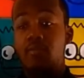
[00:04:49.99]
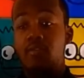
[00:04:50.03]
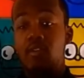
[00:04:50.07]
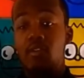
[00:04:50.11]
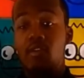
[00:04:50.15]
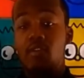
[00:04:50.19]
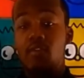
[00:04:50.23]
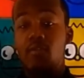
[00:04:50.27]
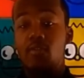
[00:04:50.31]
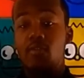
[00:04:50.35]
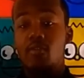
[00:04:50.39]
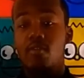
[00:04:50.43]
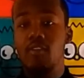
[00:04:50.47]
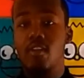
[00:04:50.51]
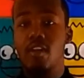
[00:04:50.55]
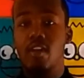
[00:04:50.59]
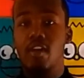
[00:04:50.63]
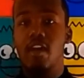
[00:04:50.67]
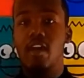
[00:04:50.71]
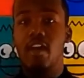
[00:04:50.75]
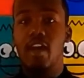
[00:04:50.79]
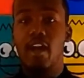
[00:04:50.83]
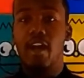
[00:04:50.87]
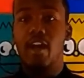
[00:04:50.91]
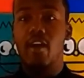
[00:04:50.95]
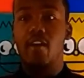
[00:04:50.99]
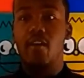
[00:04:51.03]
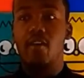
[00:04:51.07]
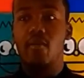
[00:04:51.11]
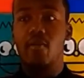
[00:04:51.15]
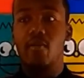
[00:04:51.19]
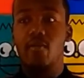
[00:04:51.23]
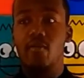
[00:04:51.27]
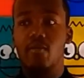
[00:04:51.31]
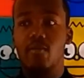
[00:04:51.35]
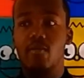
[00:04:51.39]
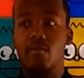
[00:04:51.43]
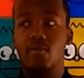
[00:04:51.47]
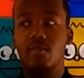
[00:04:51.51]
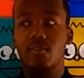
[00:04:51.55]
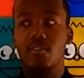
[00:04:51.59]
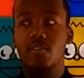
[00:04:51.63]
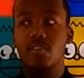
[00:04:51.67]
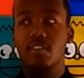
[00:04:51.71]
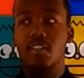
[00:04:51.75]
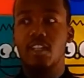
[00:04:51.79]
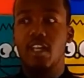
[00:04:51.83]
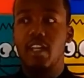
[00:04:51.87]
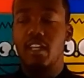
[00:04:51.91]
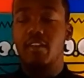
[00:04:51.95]
know how,
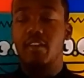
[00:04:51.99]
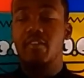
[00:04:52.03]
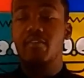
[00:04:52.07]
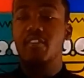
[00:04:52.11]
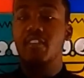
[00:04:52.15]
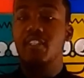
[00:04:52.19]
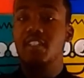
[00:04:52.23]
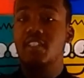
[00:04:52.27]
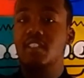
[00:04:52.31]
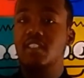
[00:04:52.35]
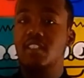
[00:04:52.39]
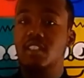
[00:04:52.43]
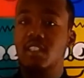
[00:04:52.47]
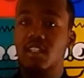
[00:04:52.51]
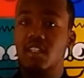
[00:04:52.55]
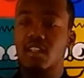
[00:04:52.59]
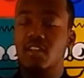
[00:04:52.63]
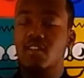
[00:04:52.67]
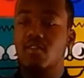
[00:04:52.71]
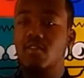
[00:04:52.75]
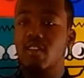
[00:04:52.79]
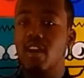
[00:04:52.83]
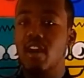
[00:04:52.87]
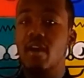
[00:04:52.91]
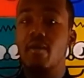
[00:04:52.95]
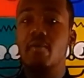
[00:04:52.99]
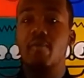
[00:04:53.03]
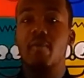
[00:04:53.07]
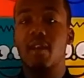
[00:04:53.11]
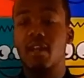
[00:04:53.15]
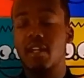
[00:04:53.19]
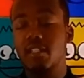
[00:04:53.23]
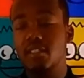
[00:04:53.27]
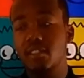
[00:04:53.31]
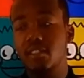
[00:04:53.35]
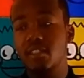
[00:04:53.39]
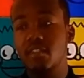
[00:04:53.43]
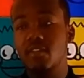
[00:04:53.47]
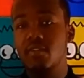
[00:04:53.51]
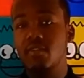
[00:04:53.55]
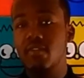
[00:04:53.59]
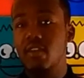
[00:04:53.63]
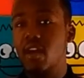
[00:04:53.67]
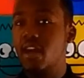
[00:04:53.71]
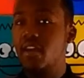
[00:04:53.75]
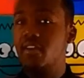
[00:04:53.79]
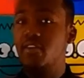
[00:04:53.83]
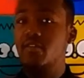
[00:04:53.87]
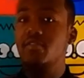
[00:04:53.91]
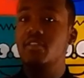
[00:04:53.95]
like if this is still around, but I still
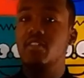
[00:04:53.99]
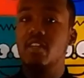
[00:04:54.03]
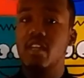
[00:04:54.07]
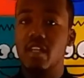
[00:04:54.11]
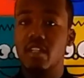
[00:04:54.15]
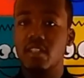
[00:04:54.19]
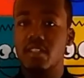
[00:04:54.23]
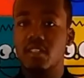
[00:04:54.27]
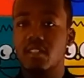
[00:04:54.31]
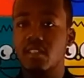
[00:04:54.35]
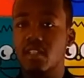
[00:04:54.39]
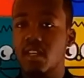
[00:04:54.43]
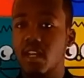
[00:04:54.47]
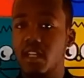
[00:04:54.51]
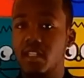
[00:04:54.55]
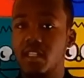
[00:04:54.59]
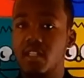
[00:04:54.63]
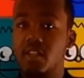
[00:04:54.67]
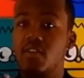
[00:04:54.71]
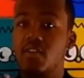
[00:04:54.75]
value sex. I